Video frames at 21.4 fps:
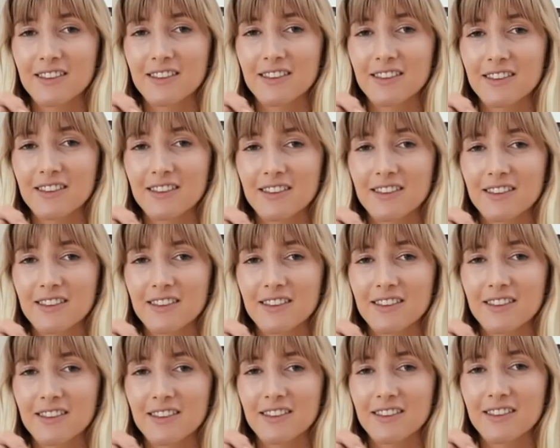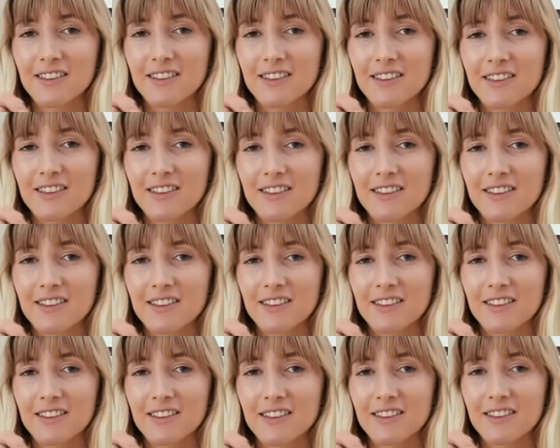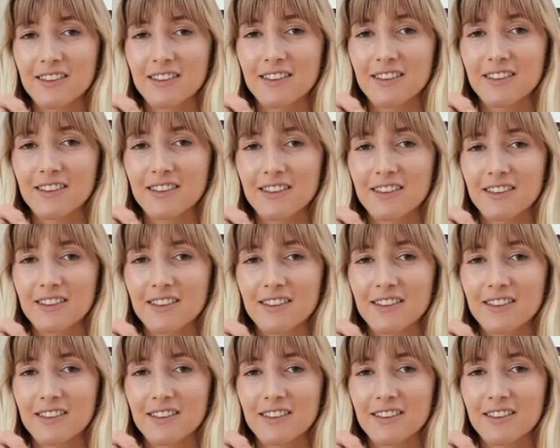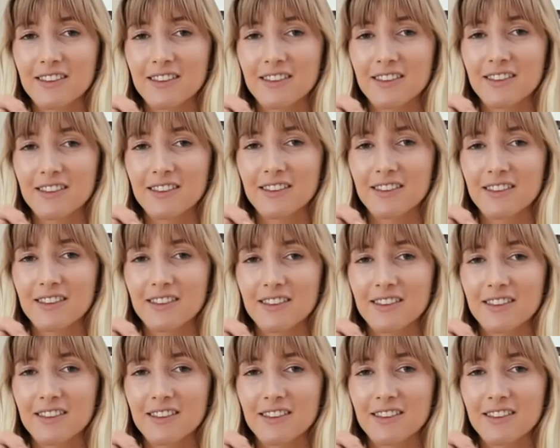[no speech]